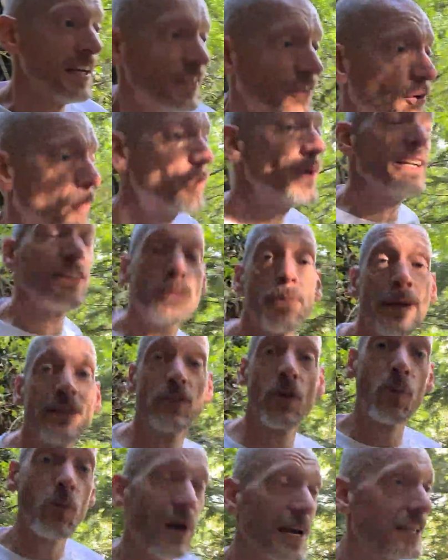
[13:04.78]
So it really depends on
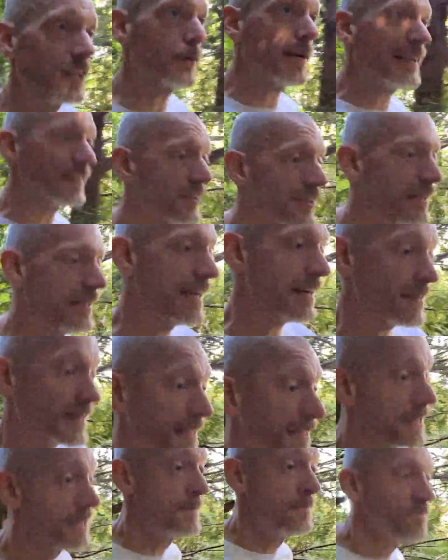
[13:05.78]
where you're at. Now,
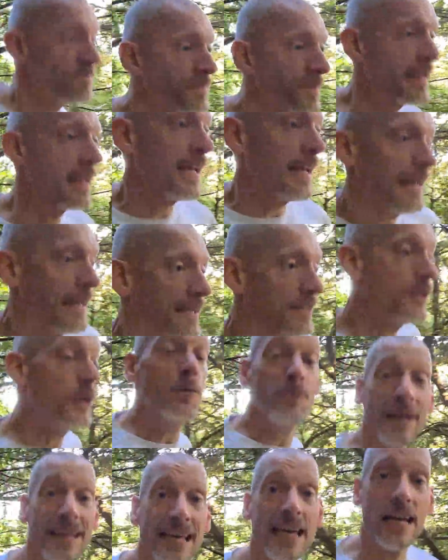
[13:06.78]
you
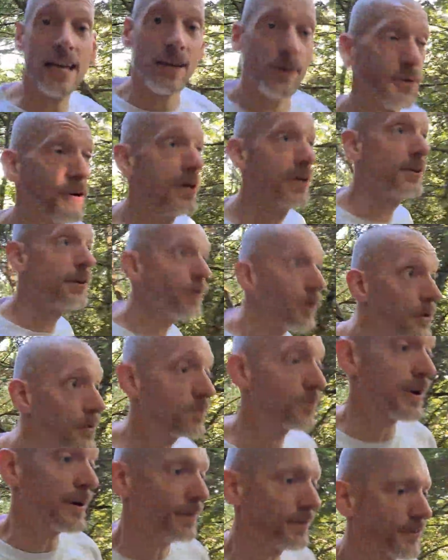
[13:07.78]
may have your own
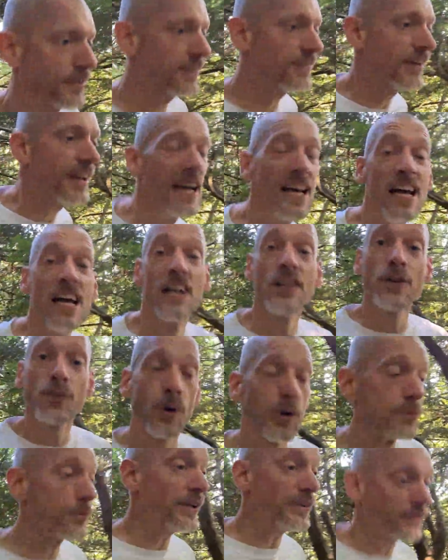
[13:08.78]
preferences and your
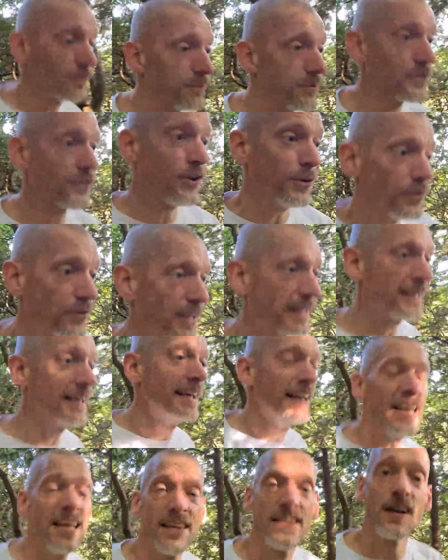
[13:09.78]
own reason for choosing
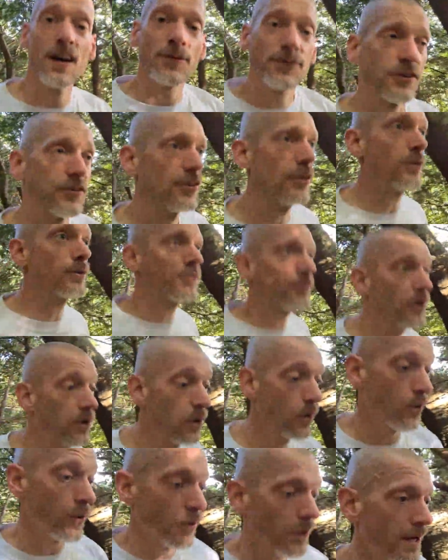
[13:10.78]
the Aftershokz
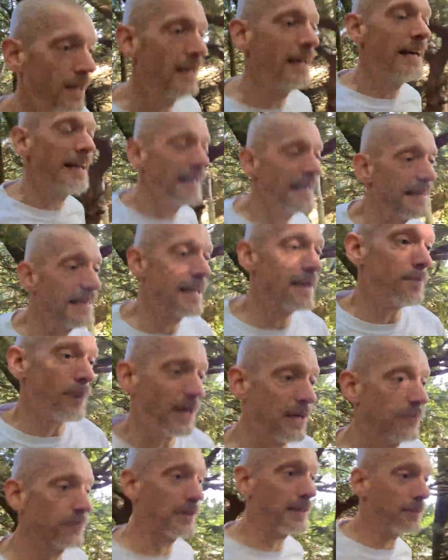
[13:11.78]
or the MPOW
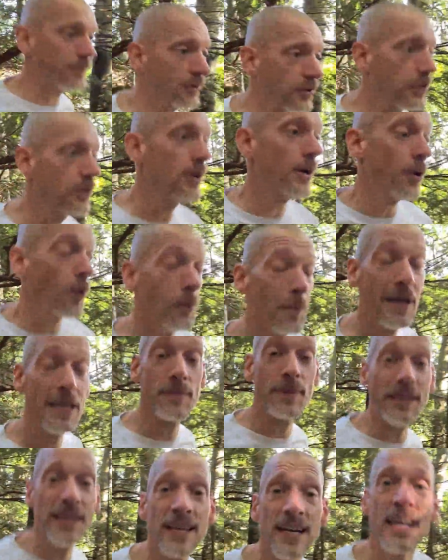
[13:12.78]
Flame 2, or
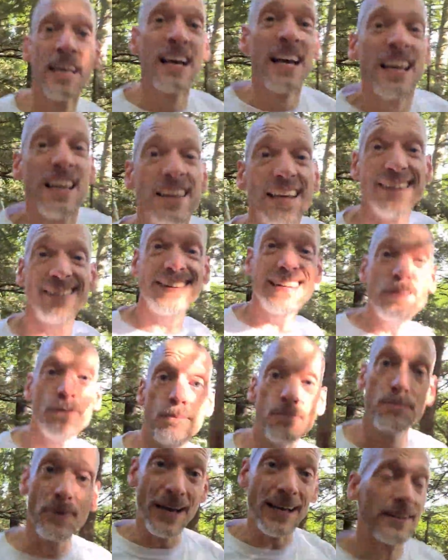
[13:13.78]
maybe there's an even
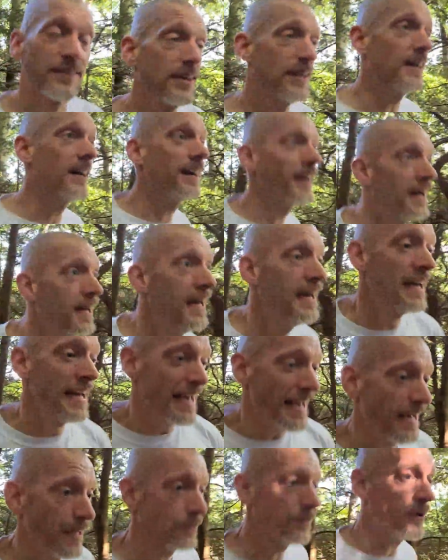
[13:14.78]
better
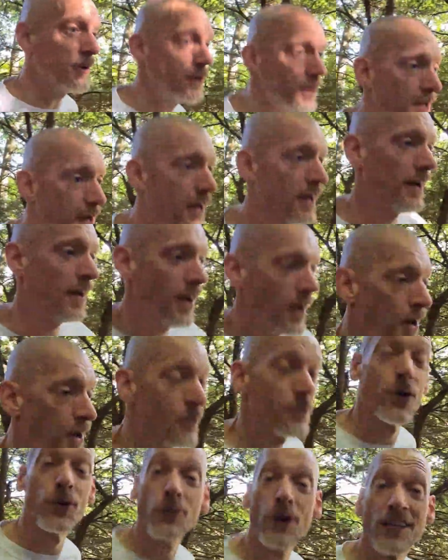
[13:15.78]
headphone
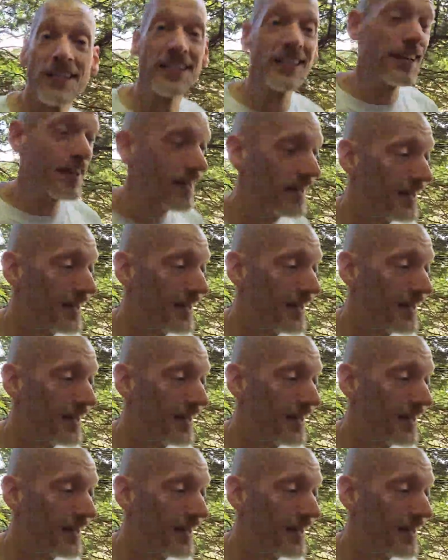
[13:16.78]
for running